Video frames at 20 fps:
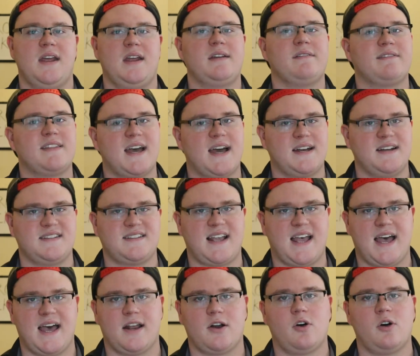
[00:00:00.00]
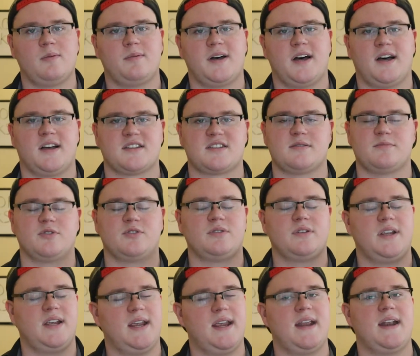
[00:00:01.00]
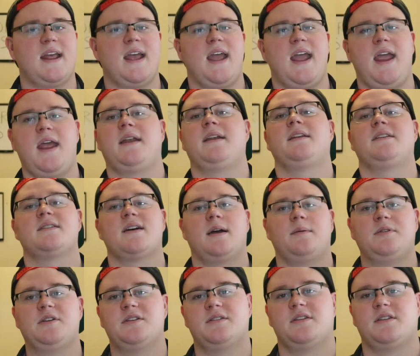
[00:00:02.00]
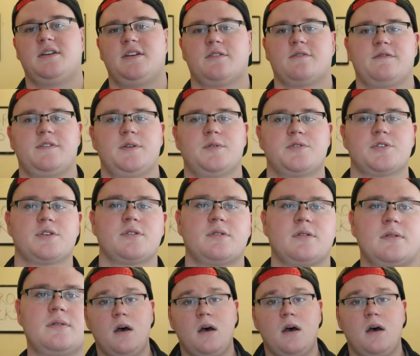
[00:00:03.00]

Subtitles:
if that is at all possible, at any time in the near future.